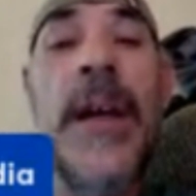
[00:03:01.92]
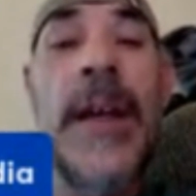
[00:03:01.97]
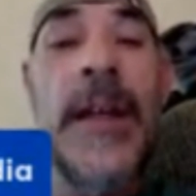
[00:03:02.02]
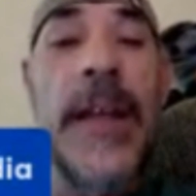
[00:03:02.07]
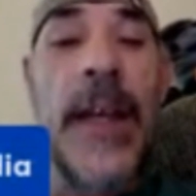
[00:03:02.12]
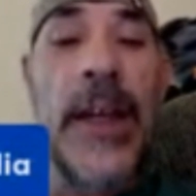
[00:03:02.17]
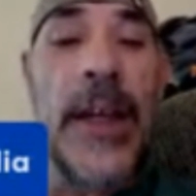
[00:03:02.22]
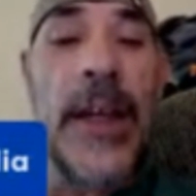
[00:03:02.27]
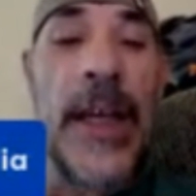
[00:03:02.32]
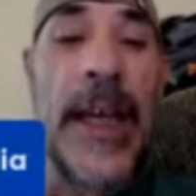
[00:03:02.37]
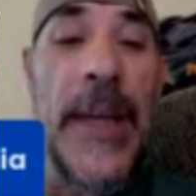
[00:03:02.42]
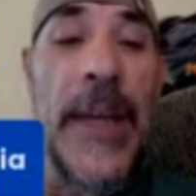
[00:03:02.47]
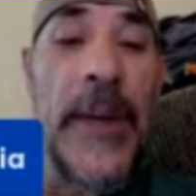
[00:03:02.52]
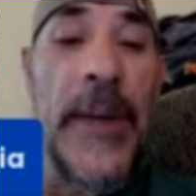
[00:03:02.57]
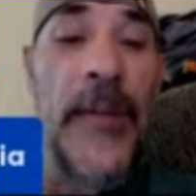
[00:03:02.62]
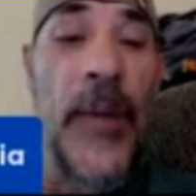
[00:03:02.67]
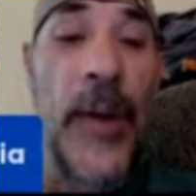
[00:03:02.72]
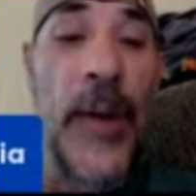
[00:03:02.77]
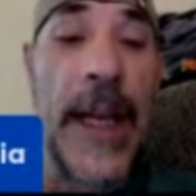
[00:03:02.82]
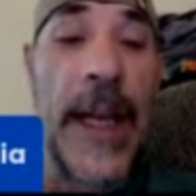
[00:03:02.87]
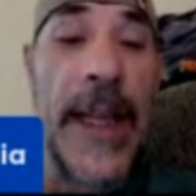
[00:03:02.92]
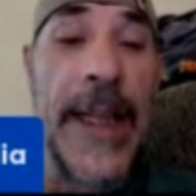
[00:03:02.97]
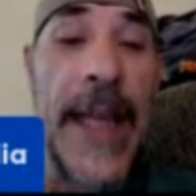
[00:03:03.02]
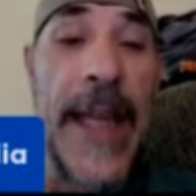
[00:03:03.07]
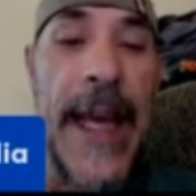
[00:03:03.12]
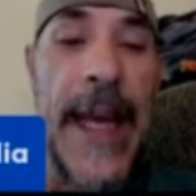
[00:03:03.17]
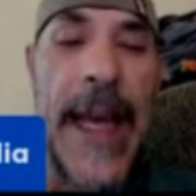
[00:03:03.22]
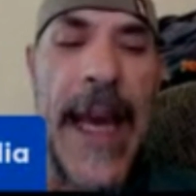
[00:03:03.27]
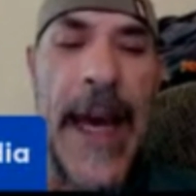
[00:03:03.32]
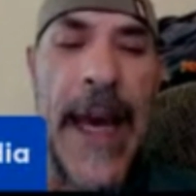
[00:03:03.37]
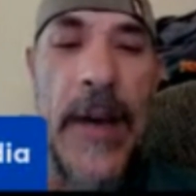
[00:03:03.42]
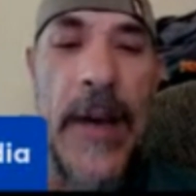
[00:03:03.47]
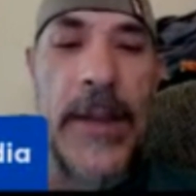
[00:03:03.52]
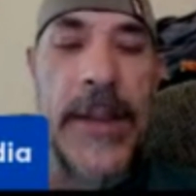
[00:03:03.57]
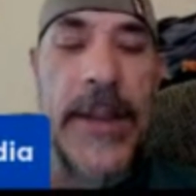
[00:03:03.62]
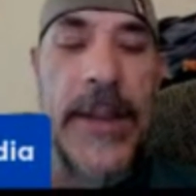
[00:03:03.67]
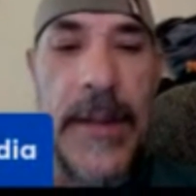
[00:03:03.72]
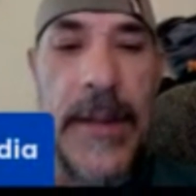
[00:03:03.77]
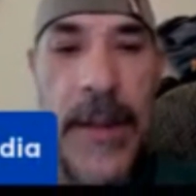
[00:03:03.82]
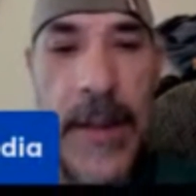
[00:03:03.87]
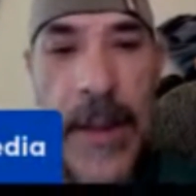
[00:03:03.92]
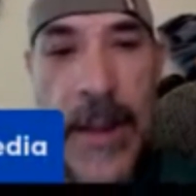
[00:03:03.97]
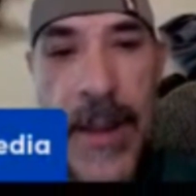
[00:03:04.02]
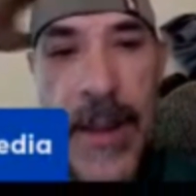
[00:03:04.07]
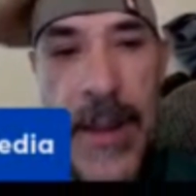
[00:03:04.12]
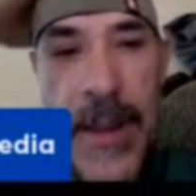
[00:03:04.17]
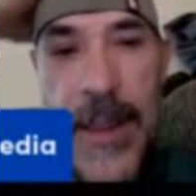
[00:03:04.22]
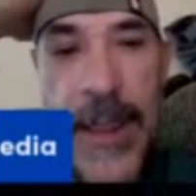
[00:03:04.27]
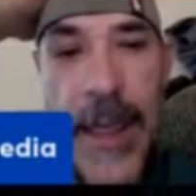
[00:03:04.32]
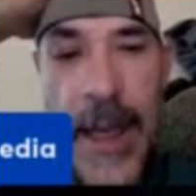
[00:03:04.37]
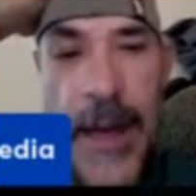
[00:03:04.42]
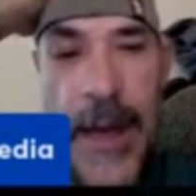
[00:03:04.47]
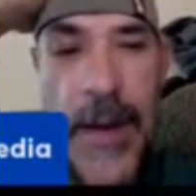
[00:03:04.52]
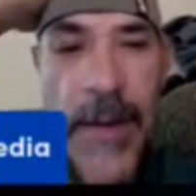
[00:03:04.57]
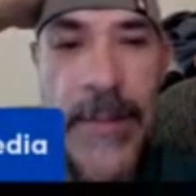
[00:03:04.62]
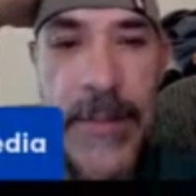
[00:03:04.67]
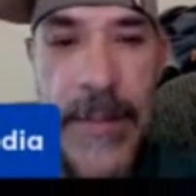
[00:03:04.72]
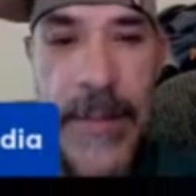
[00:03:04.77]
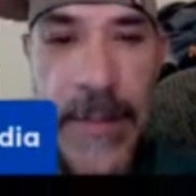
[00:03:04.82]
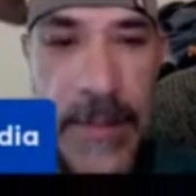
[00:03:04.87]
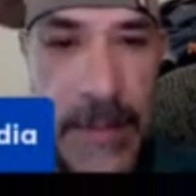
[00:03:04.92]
they couldn't get me for anything else, you know.